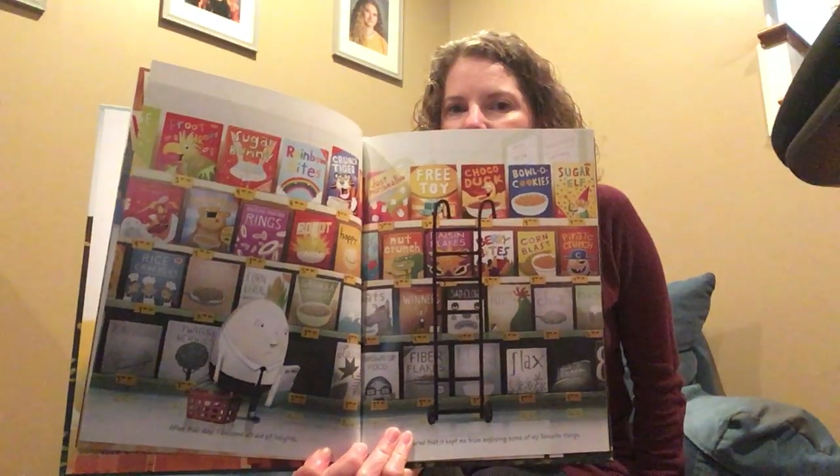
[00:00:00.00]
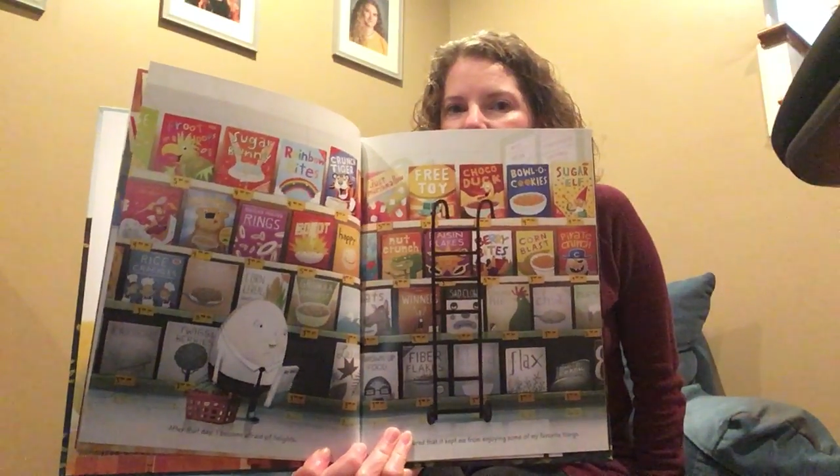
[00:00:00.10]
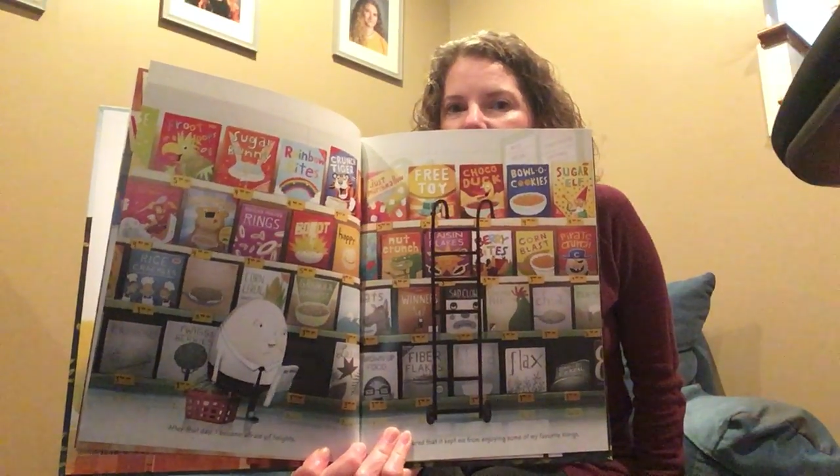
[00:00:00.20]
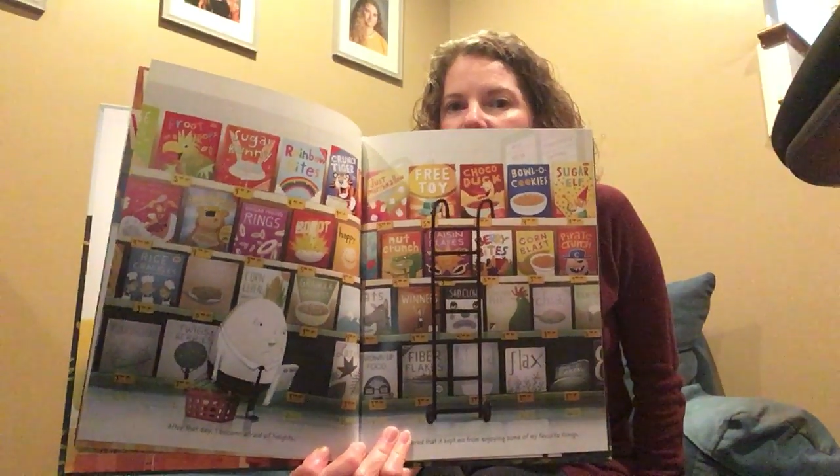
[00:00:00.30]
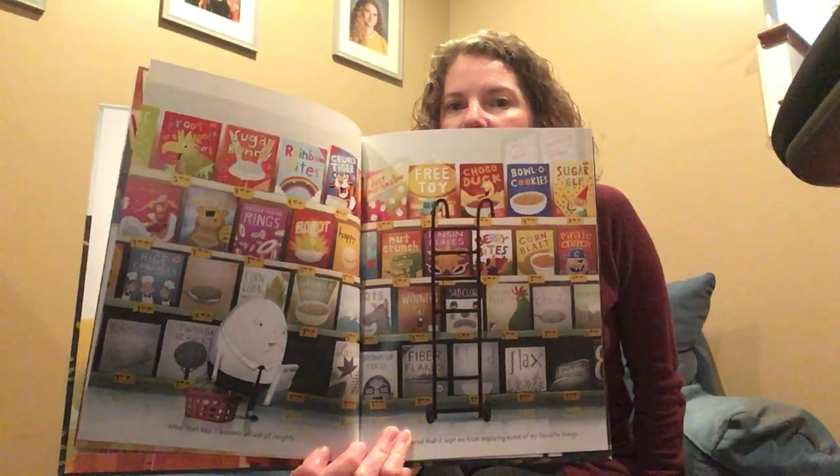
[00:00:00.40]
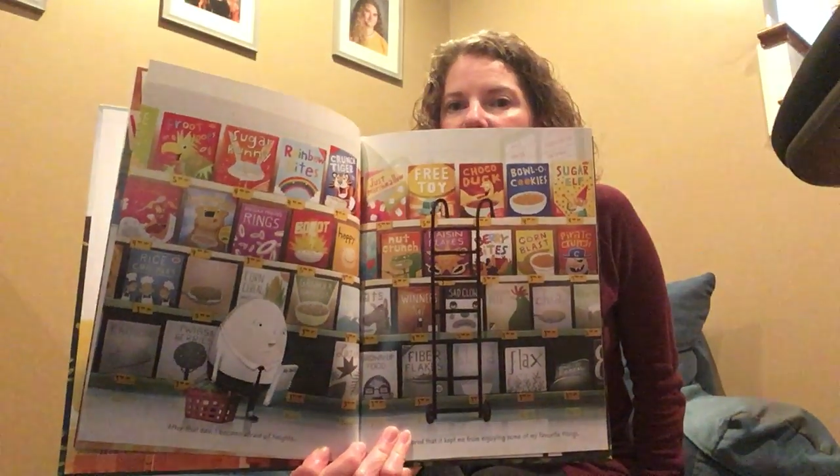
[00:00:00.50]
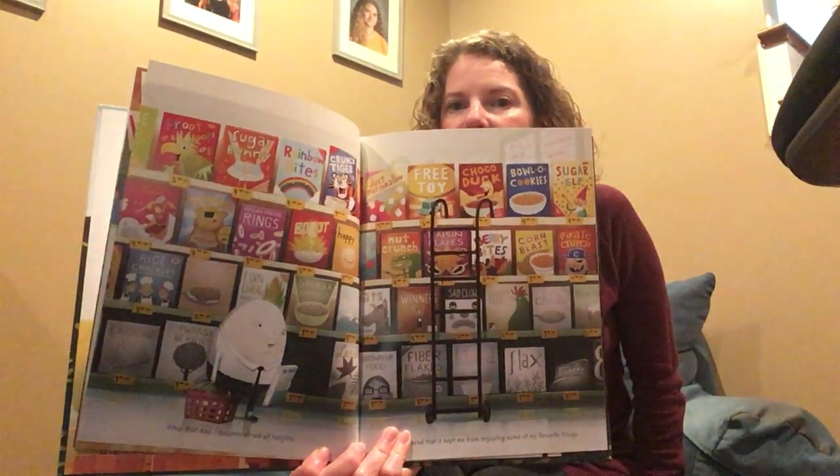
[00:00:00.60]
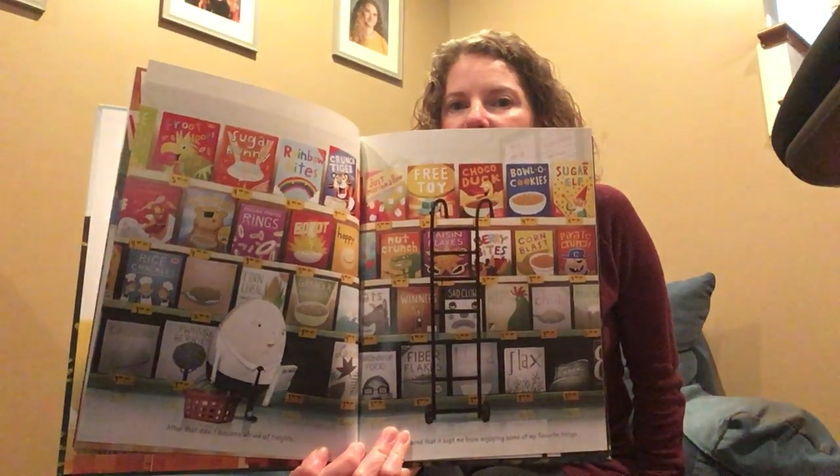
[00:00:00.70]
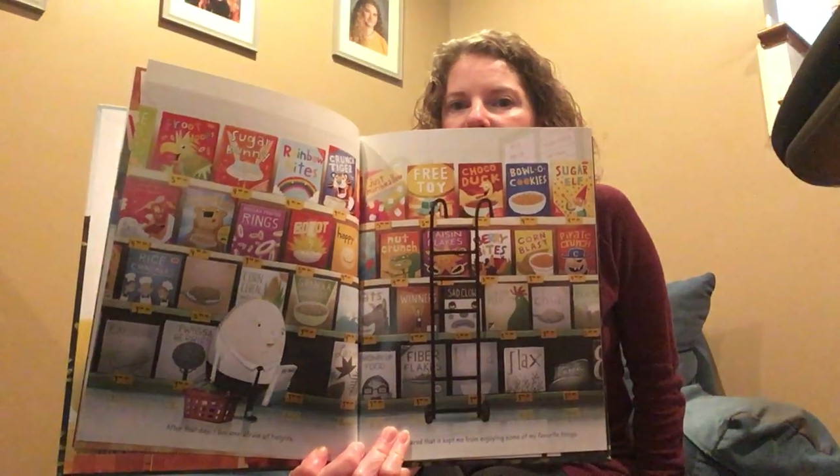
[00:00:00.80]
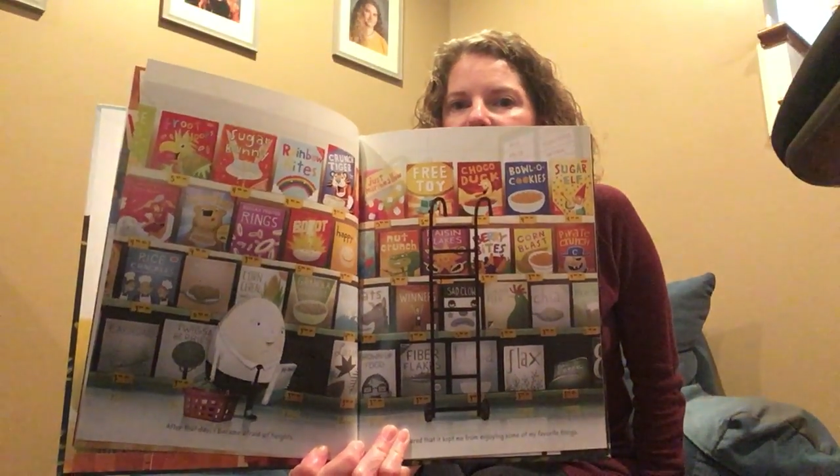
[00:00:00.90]
on the
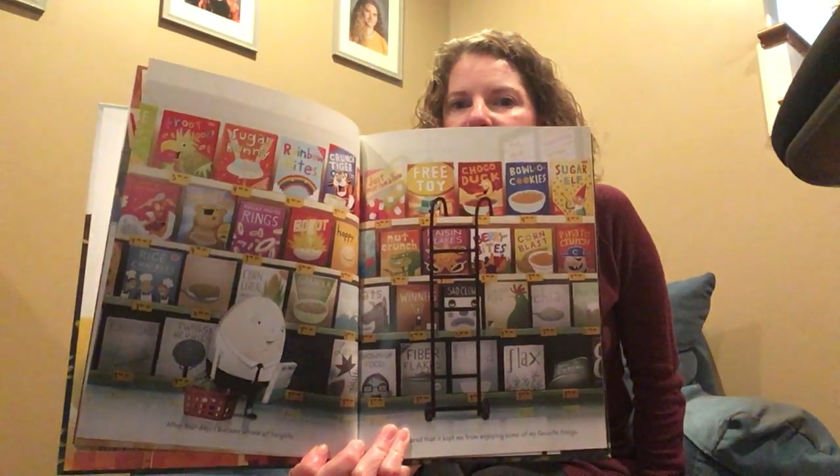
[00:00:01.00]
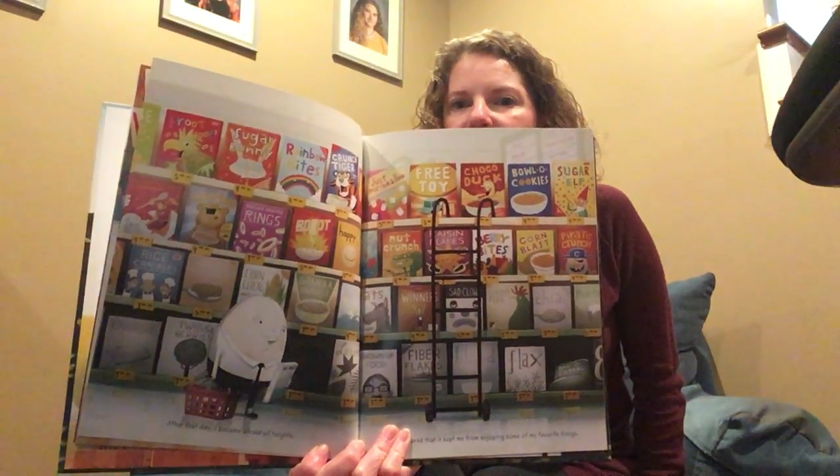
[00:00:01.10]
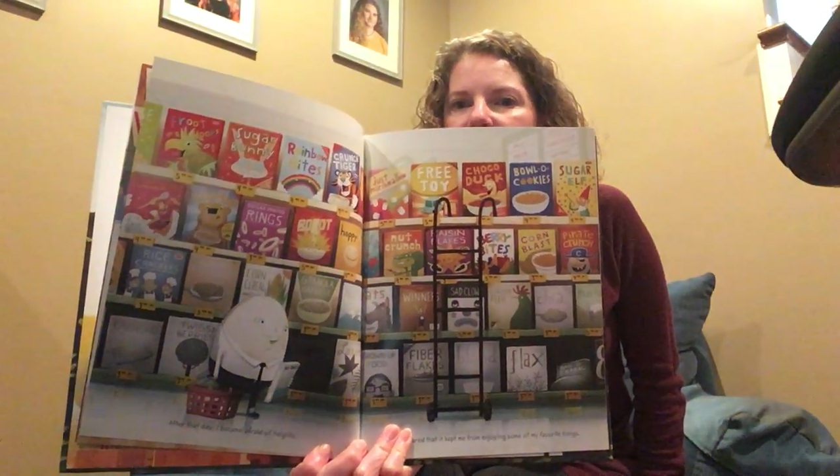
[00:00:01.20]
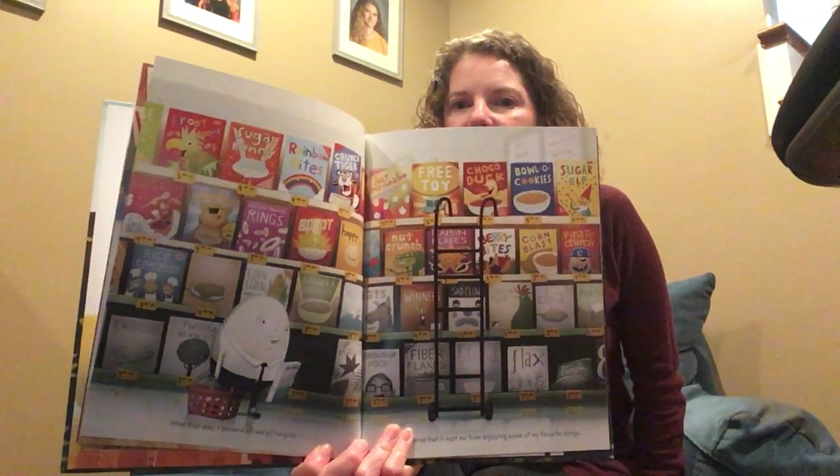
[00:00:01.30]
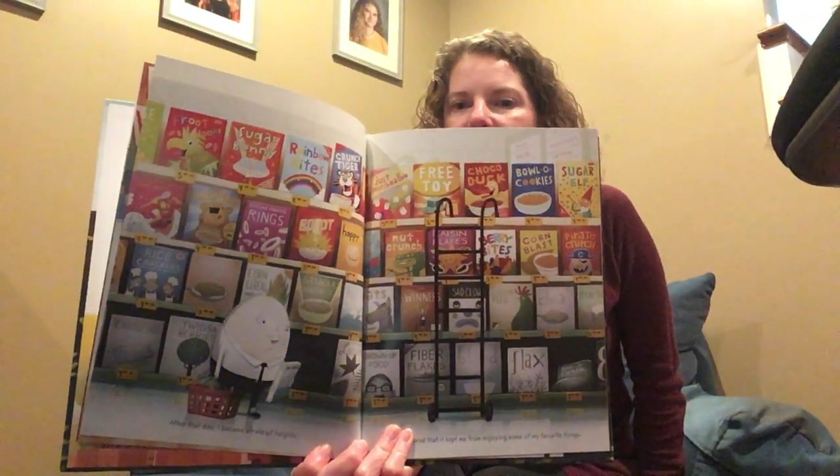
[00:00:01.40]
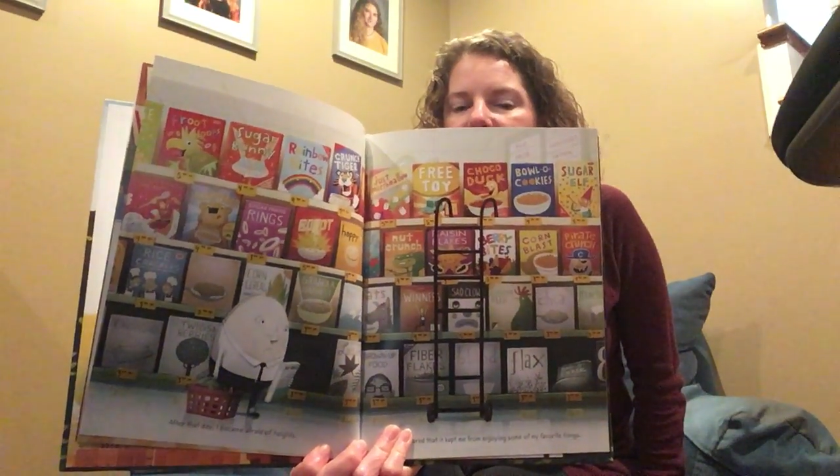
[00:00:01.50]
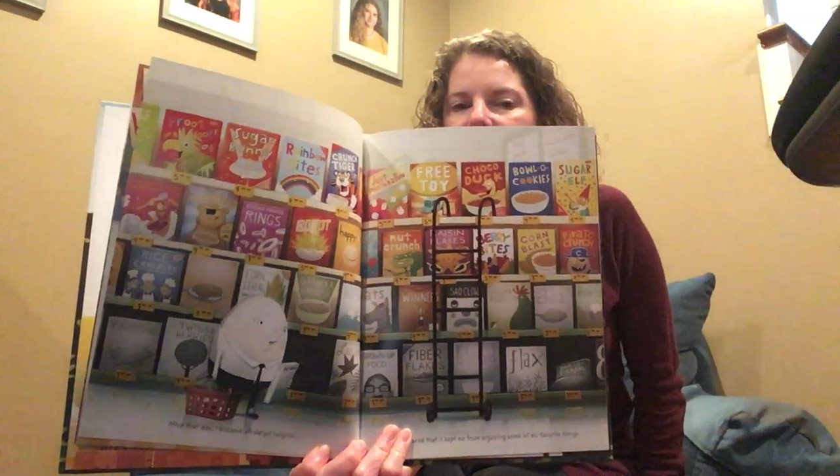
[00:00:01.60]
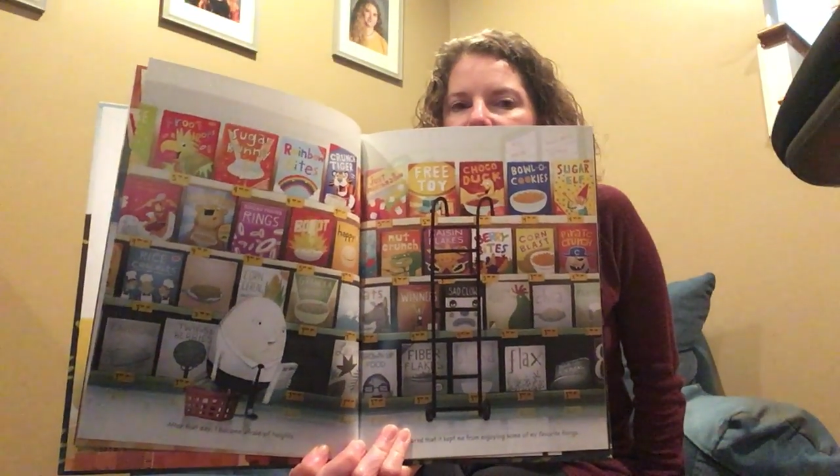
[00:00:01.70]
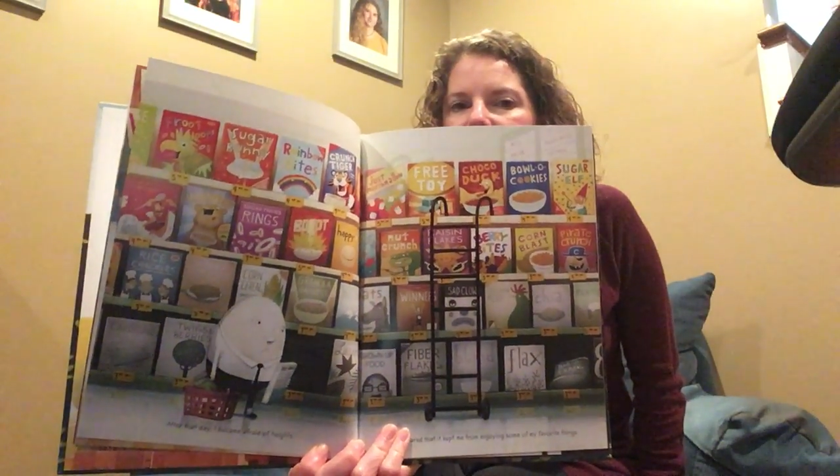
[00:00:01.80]
high shelves.